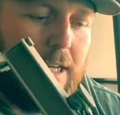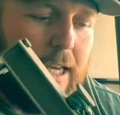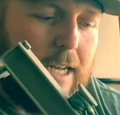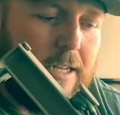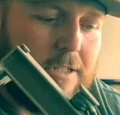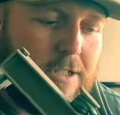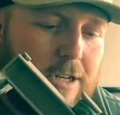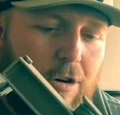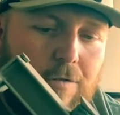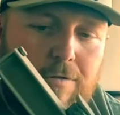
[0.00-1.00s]
in
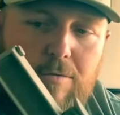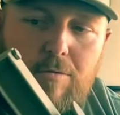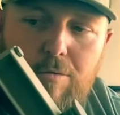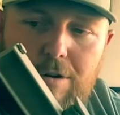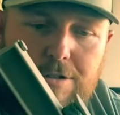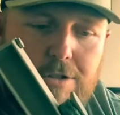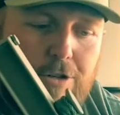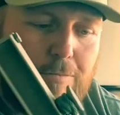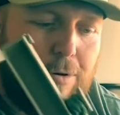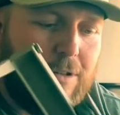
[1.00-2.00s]
itself. Once you
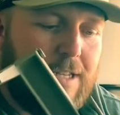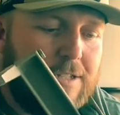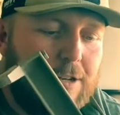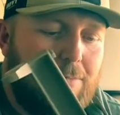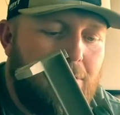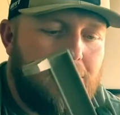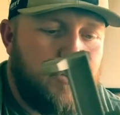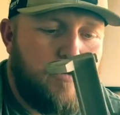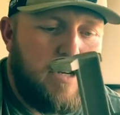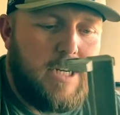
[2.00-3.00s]
put this up on the
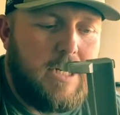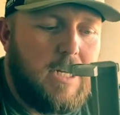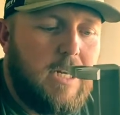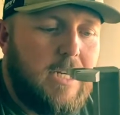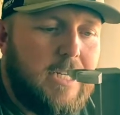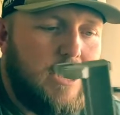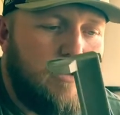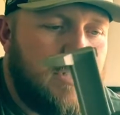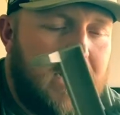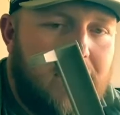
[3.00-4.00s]
tree and you
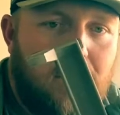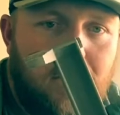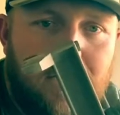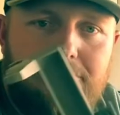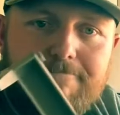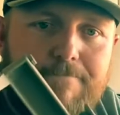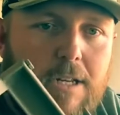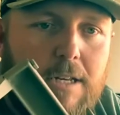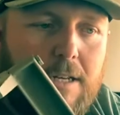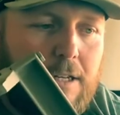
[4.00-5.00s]
stand on it,
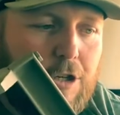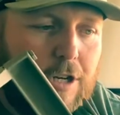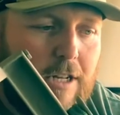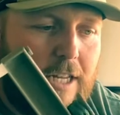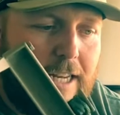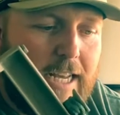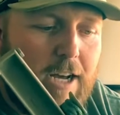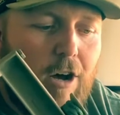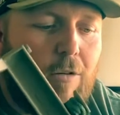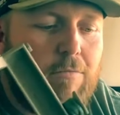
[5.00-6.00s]
you can lean
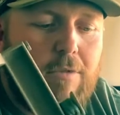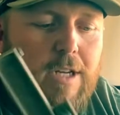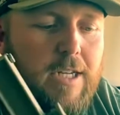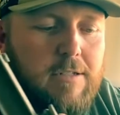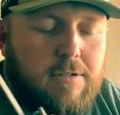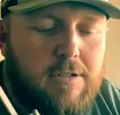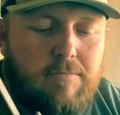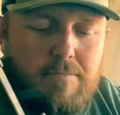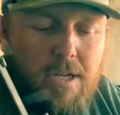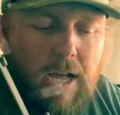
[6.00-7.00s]
out. It's,
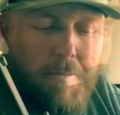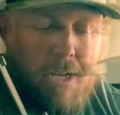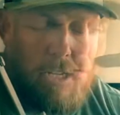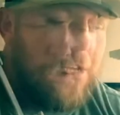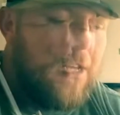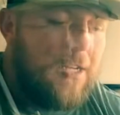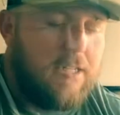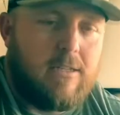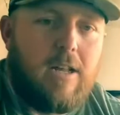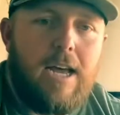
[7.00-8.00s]
I mean,
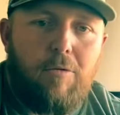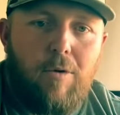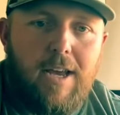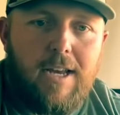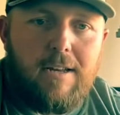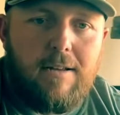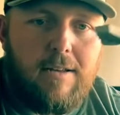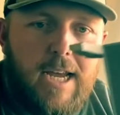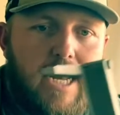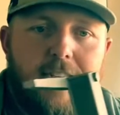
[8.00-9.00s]
it's lightweight
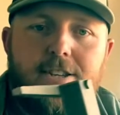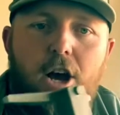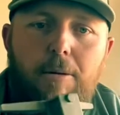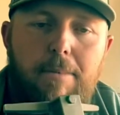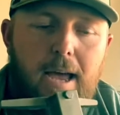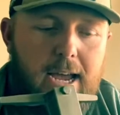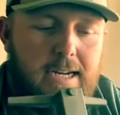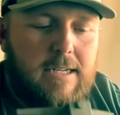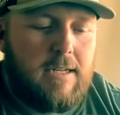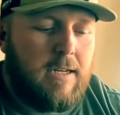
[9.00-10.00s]
and it's
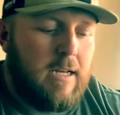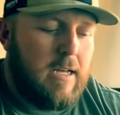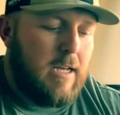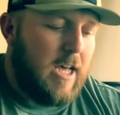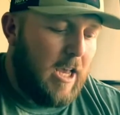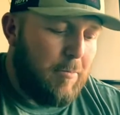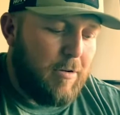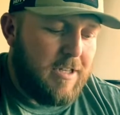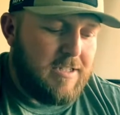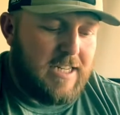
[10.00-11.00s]
compact. I can put
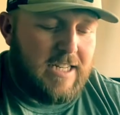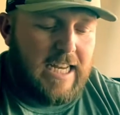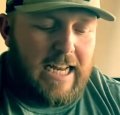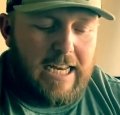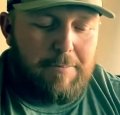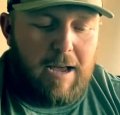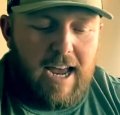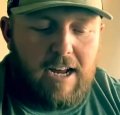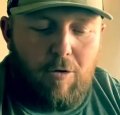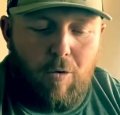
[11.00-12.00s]
this in any
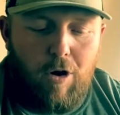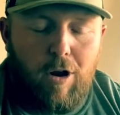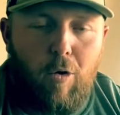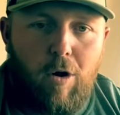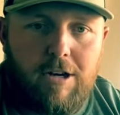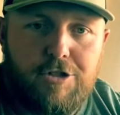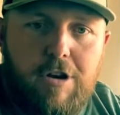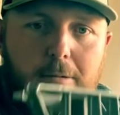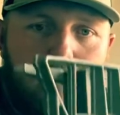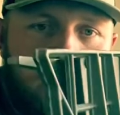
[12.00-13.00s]
pack I want, or I can
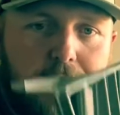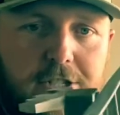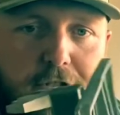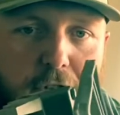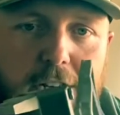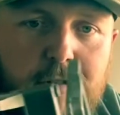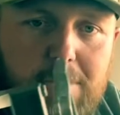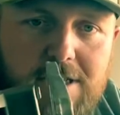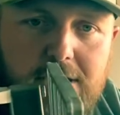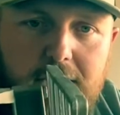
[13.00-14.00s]
strap it just straight to my
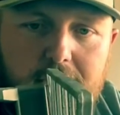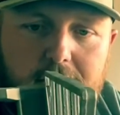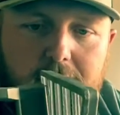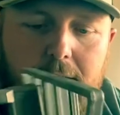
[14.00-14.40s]
sticks,